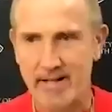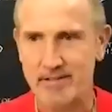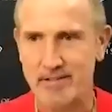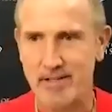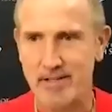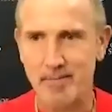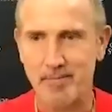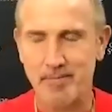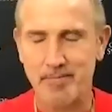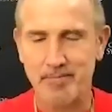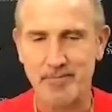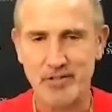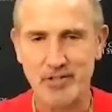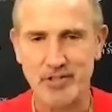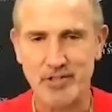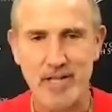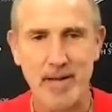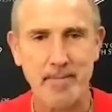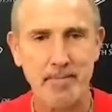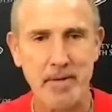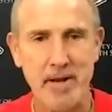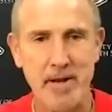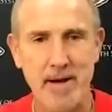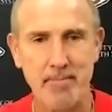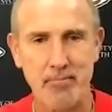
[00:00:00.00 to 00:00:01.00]
up
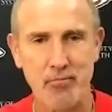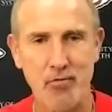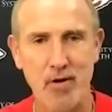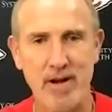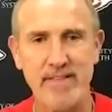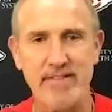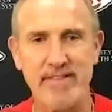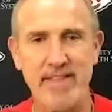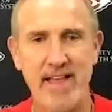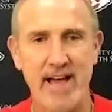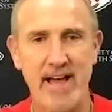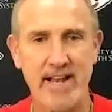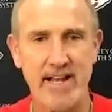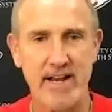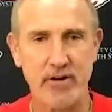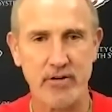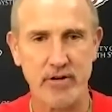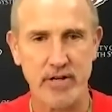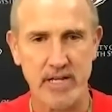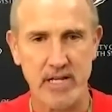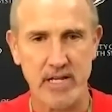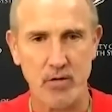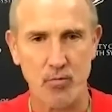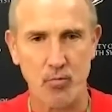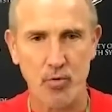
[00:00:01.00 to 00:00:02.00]
stepping up right in that
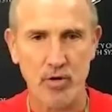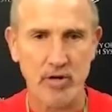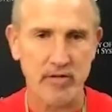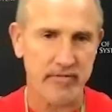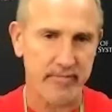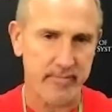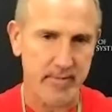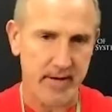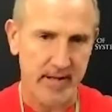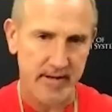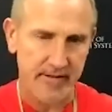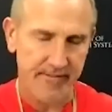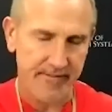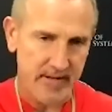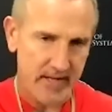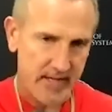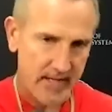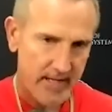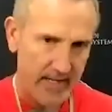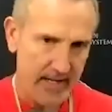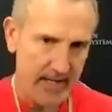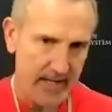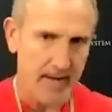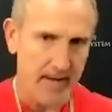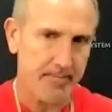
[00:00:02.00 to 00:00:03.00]
area he would have been if he
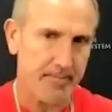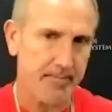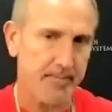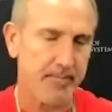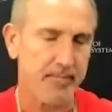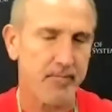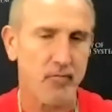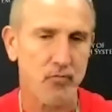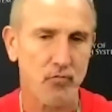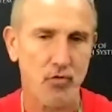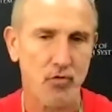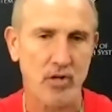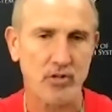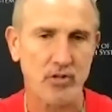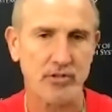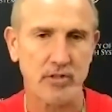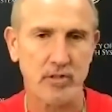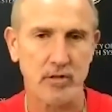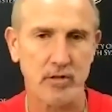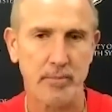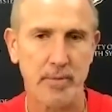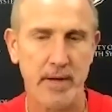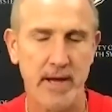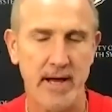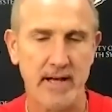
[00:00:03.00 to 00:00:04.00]
kept rushing
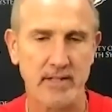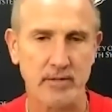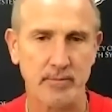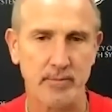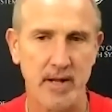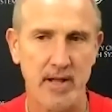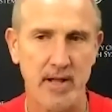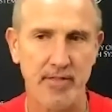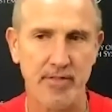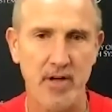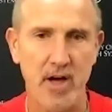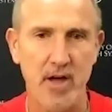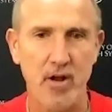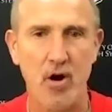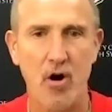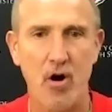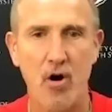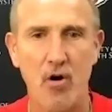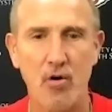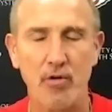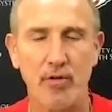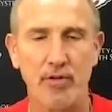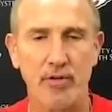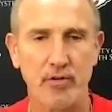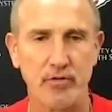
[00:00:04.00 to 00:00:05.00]
the pass, But I thought
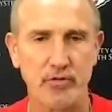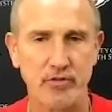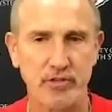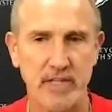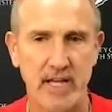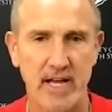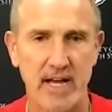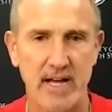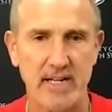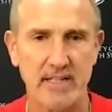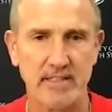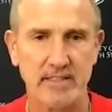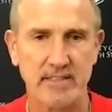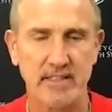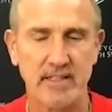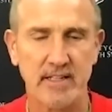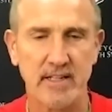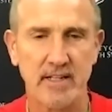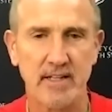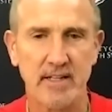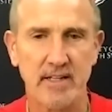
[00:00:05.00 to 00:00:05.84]
all of those guys